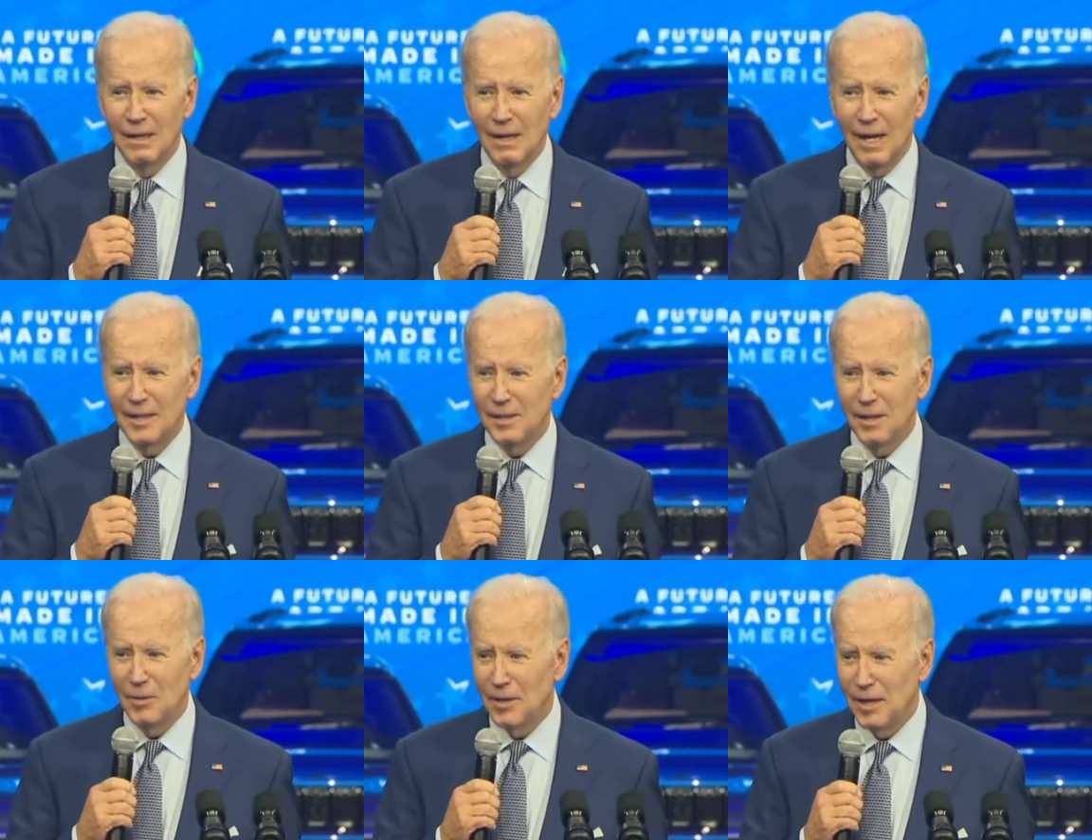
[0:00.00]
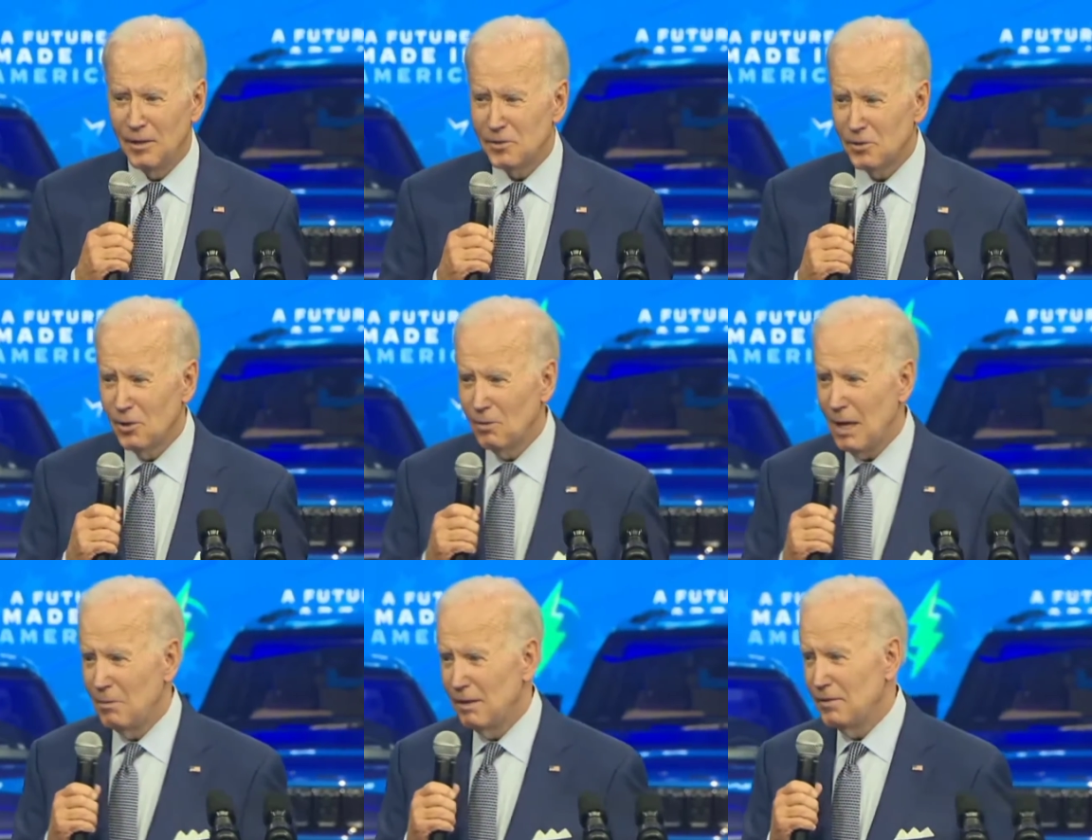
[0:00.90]
I tell you what, I don't screw
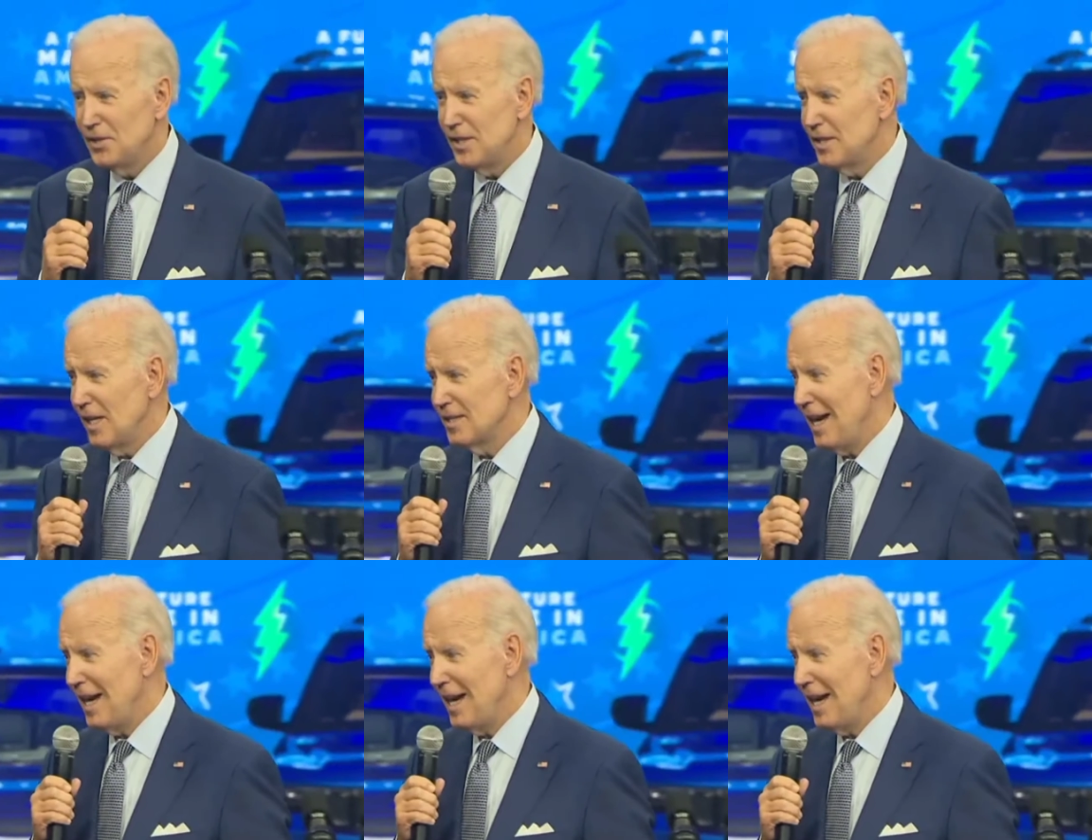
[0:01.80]
around. Whatever she says, I